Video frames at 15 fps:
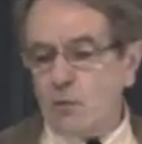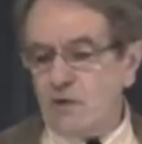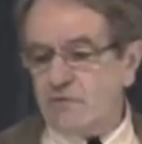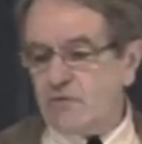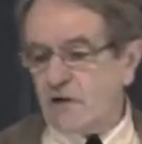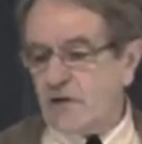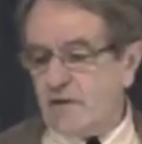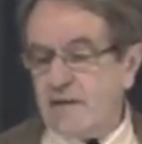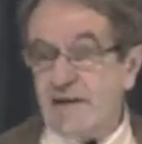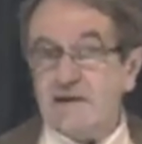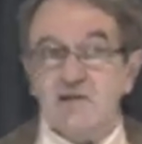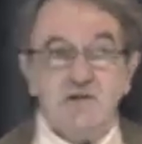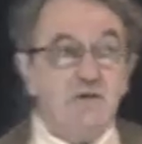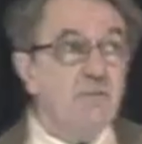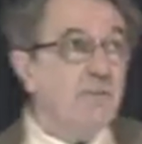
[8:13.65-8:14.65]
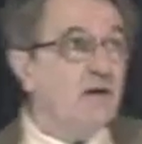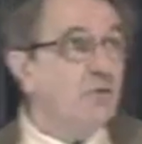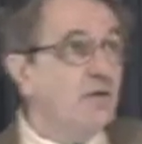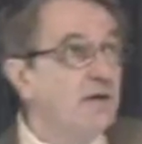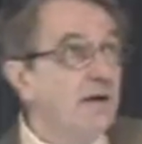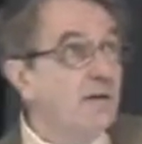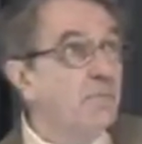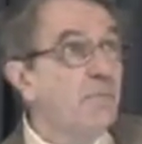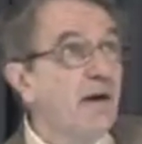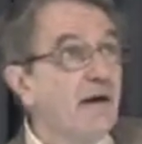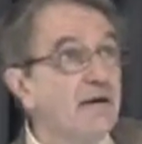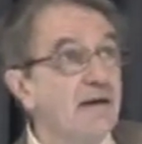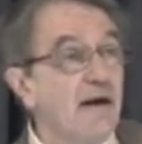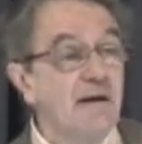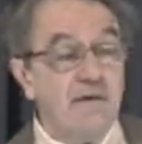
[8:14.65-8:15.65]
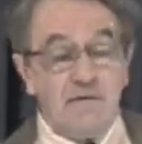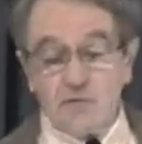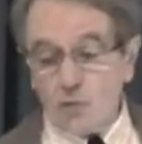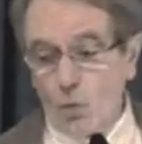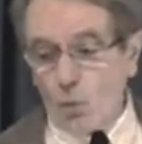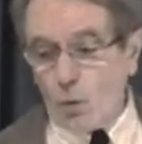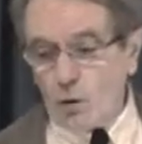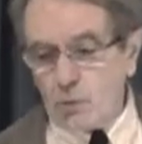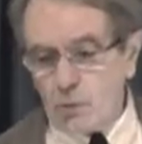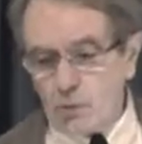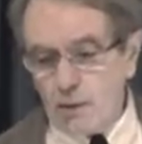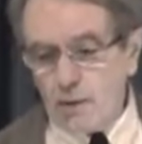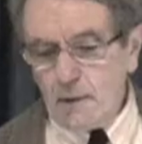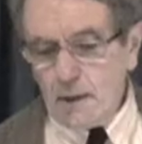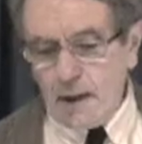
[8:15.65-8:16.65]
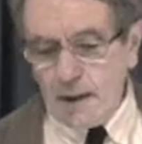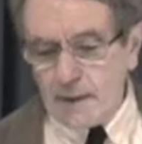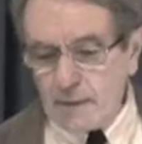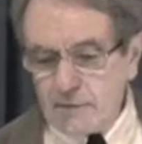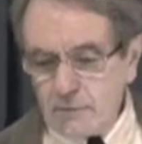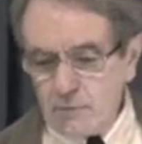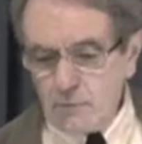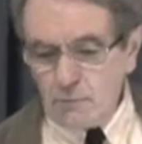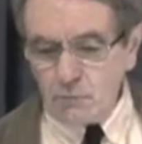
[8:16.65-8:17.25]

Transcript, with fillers: with the connection between imperialist war and,